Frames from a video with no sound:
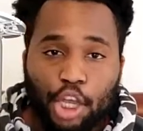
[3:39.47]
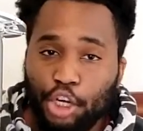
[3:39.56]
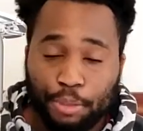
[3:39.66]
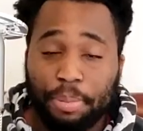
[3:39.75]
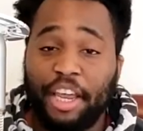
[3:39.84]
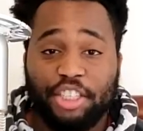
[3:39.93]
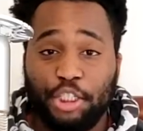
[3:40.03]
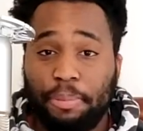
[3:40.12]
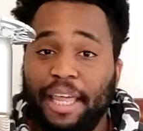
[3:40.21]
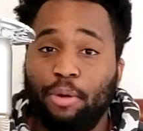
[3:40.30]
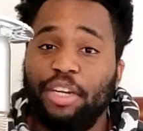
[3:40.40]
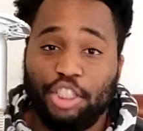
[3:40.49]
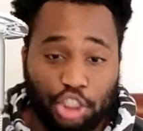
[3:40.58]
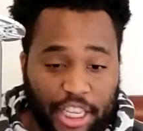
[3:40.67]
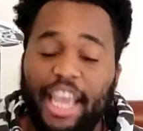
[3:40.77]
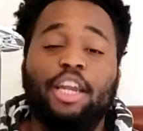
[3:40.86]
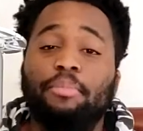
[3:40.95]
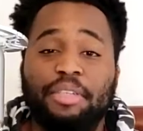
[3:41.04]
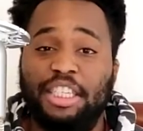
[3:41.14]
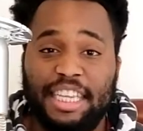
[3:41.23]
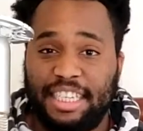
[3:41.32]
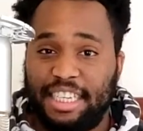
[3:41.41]
There's players he's played with. There's Tatum,
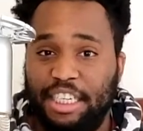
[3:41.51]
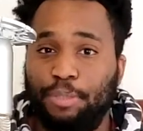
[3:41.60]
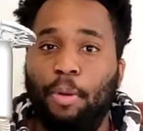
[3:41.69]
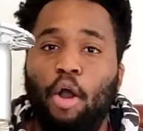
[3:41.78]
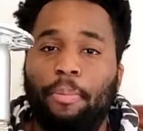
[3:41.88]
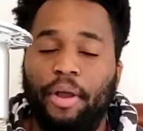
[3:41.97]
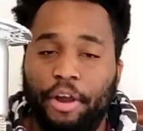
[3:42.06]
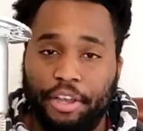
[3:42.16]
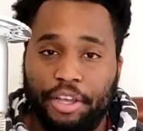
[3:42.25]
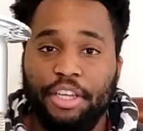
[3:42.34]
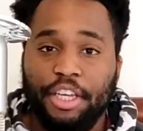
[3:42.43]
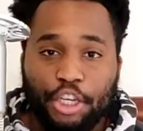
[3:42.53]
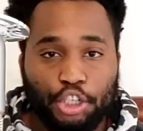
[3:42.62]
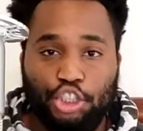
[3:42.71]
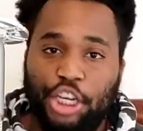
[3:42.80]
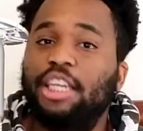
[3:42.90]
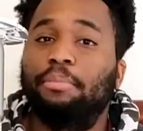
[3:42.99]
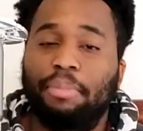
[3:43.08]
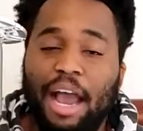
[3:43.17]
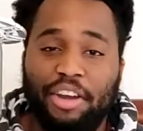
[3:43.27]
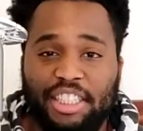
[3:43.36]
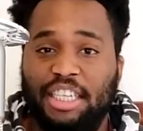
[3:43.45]
that's in this ballpark. There's Jaylen
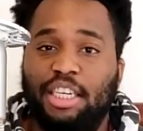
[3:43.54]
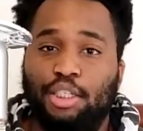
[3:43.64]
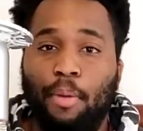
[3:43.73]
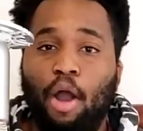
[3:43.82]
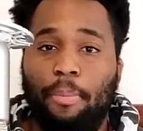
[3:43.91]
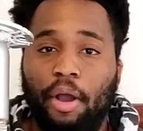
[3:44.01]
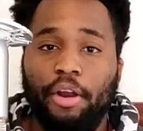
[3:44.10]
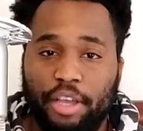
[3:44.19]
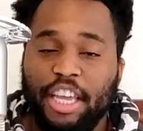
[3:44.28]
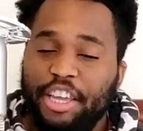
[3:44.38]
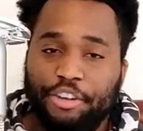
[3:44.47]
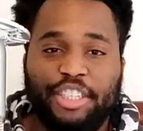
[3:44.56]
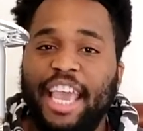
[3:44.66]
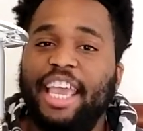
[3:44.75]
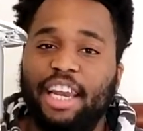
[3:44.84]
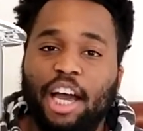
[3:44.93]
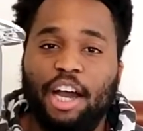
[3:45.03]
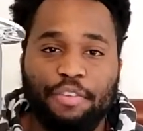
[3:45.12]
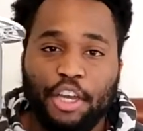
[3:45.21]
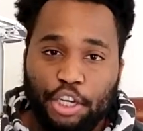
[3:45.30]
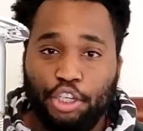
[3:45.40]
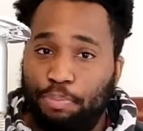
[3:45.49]
Brown that's in this ballpark. There's
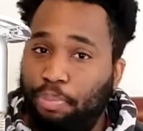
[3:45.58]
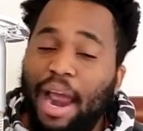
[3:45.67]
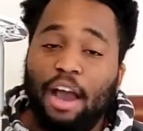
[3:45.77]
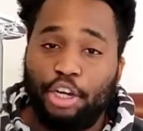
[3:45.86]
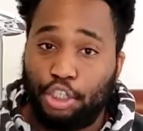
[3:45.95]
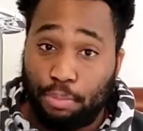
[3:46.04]
K-Love. There's Bron.